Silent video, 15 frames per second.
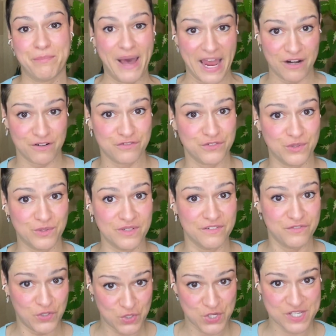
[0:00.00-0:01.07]
powerful
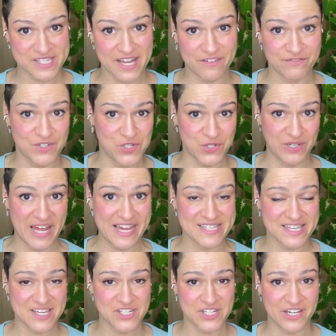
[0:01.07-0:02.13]
future
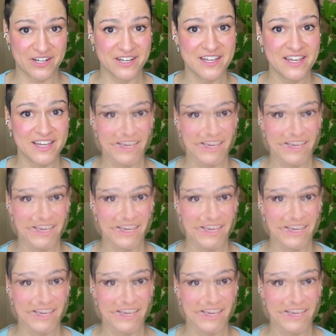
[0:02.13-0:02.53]
self-visualization.